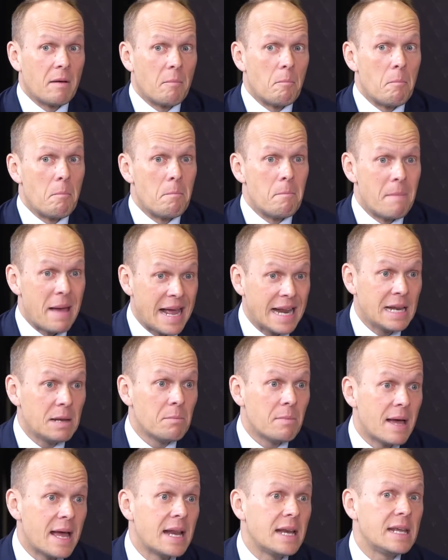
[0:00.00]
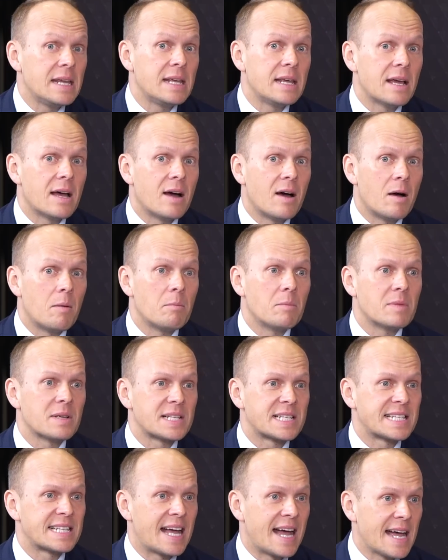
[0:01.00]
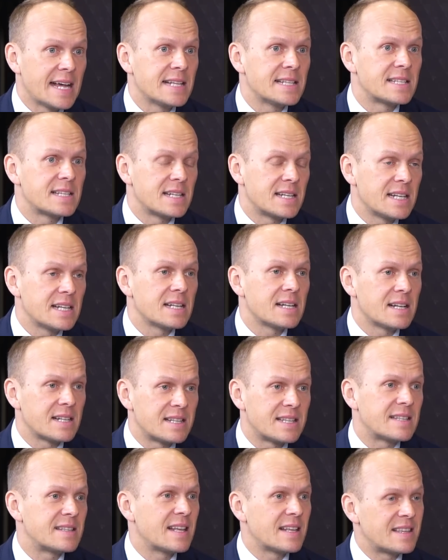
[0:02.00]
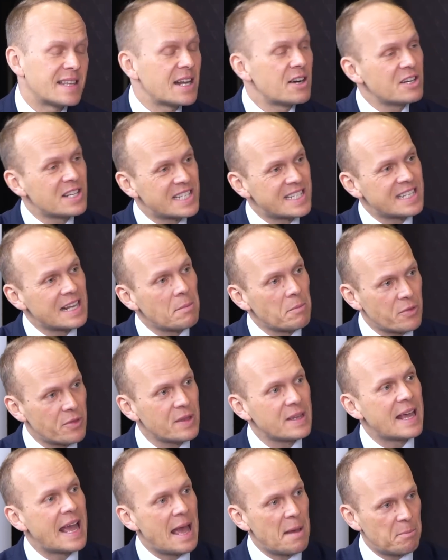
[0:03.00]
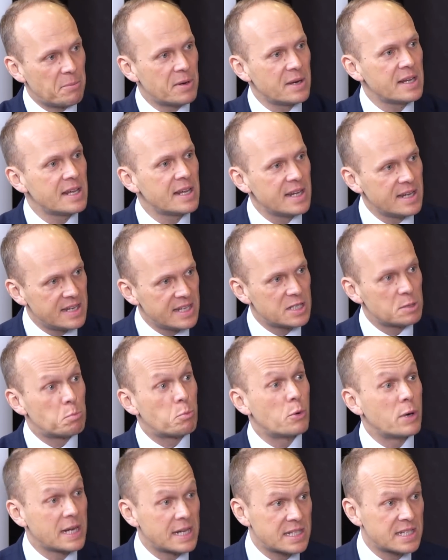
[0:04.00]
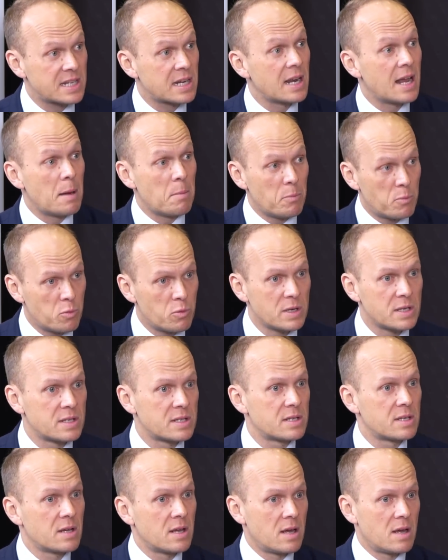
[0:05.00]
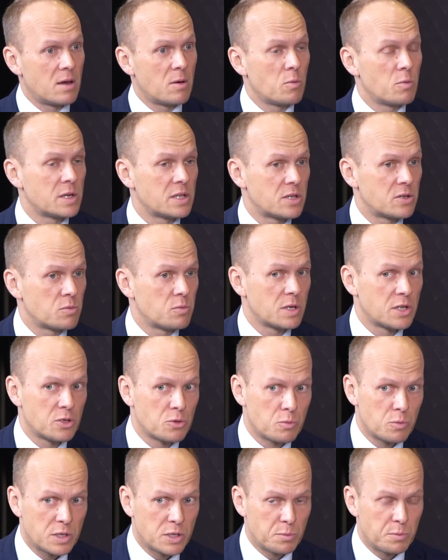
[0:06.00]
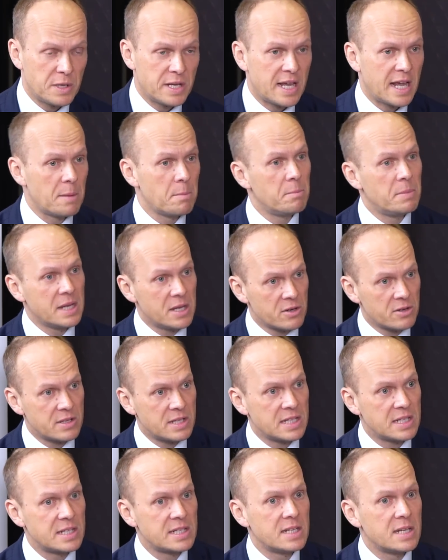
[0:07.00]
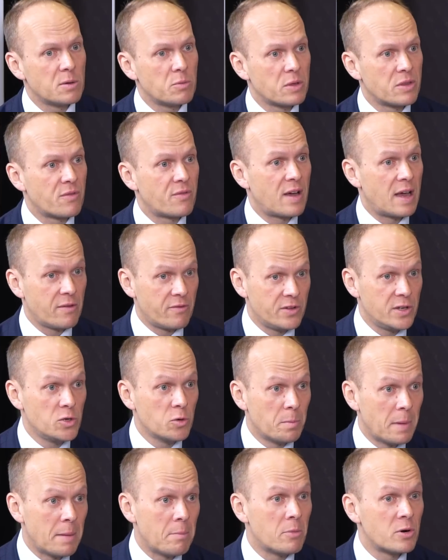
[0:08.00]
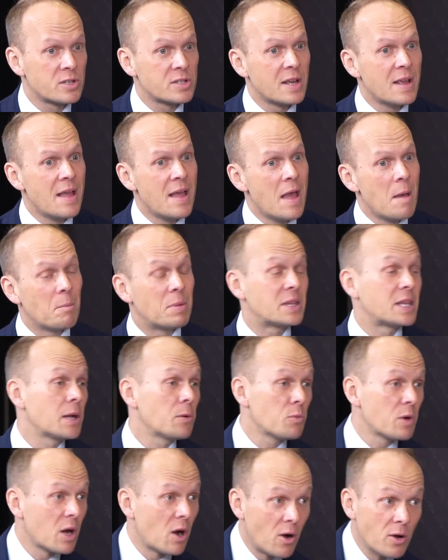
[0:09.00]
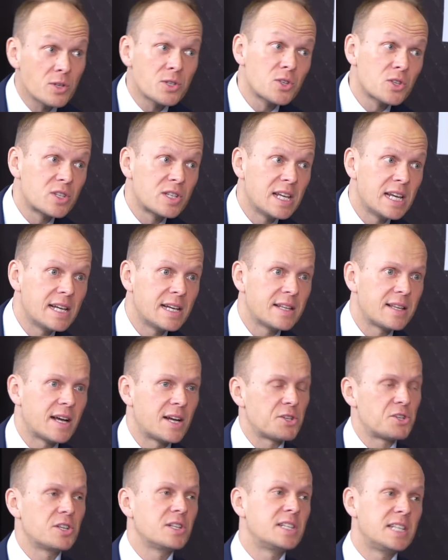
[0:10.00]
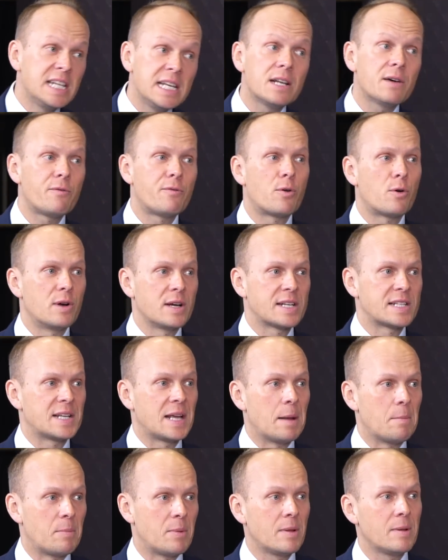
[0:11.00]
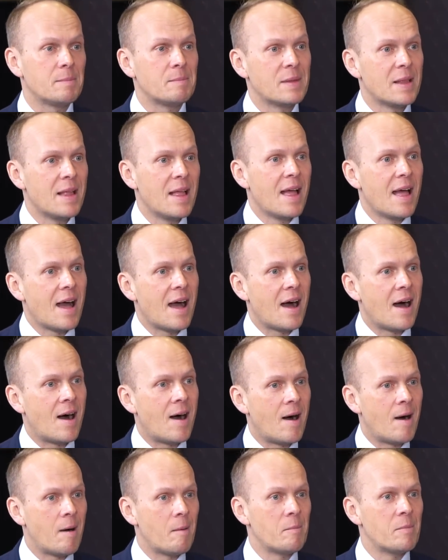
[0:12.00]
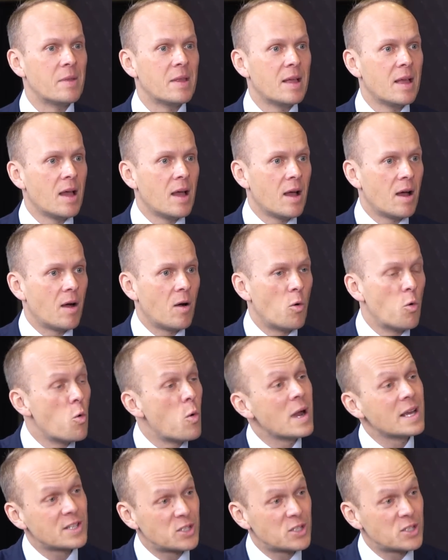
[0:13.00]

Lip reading: many signs that there's something happening in this BRICS club, which became bigger this year with 5 new members. But then we're also seeing that Argentina, for example, who were